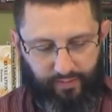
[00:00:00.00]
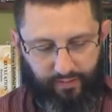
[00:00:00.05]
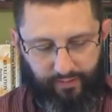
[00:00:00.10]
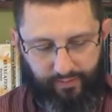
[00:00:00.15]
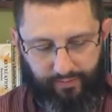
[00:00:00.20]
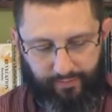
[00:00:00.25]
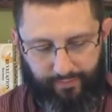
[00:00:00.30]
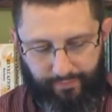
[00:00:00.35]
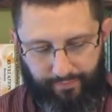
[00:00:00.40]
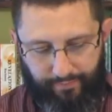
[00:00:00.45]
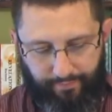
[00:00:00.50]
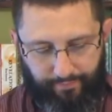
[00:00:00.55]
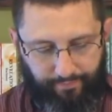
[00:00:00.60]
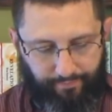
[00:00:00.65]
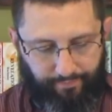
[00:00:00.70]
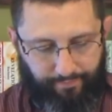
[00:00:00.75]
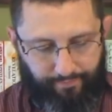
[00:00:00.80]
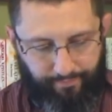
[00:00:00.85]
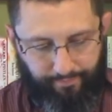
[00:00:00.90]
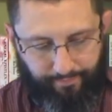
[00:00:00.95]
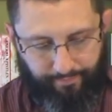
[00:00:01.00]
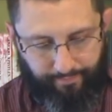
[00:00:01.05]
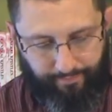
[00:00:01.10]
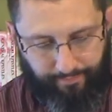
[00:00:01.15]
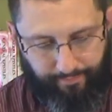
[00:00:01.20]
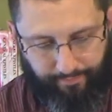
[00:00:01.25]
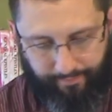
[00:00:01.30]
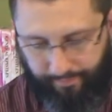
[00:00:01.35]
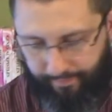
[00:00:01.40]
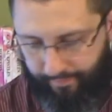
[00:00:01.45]

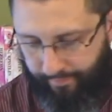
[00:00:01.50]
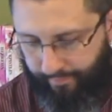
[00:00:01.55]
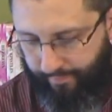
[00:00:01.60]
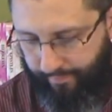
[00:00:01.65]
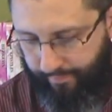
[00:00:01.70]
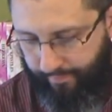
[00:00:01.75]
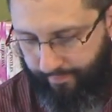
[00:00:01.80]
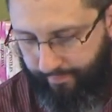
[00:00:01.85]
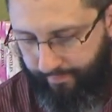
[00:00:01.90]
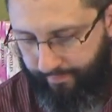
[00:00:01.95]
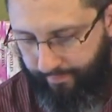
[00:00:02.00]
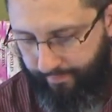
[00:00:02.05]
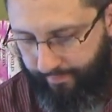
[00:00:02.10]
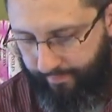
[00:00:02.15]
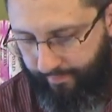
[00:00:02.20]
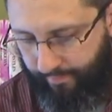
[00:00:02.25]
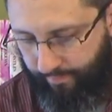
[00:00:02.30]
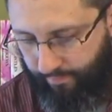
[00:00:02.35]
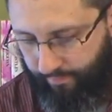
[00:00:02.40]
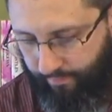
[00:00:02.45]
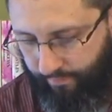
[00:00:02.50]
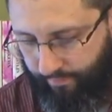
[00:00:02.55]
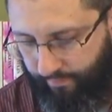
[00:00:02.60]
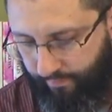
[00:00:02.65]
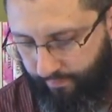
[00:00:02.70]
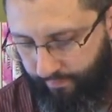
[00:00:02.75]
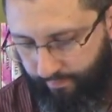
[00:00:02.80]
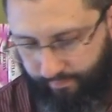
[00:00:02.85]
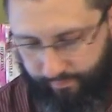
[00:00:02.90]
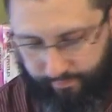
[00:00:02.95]

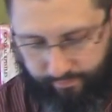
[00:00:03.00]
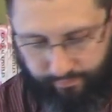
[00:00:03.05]
(no one is talking)